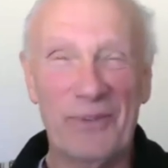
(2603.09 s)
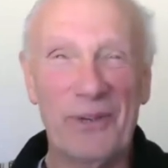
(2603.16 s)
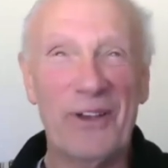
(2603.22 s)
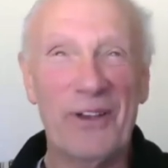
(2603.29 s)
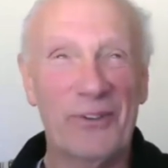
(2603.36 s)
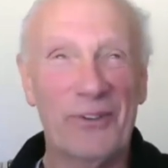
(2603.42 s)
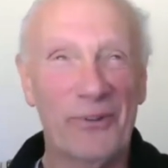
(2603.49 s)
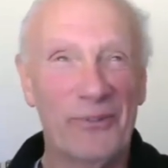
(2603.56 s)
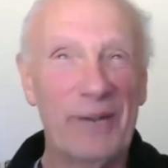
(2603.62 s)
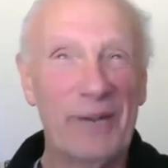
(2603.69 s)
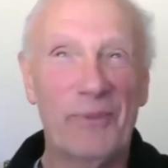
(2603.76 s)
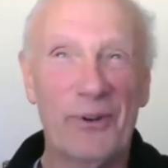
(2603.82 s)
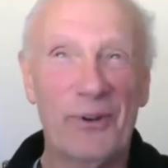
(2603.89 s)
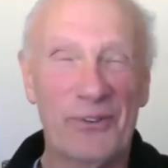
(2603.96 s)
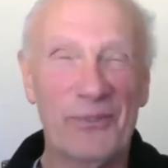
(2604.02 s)
You asked the right
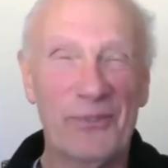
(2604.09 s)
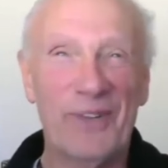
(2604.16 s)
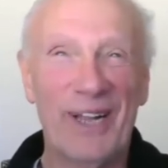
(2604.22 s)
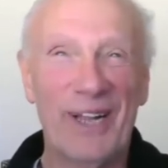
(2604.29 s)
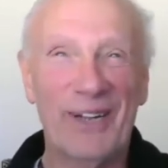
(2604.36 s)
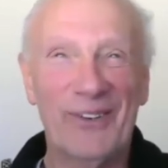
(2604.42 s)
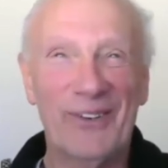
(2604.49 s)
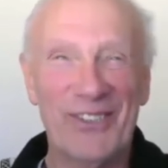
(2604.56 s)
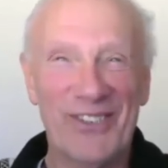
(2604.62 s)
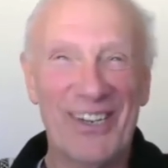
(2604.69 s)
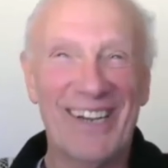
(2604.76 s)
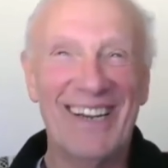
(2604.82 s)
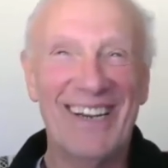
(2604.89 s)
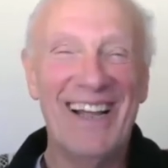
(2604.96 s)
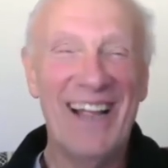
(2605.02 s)
person for that
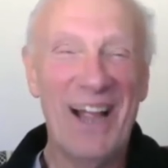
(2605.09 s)
question.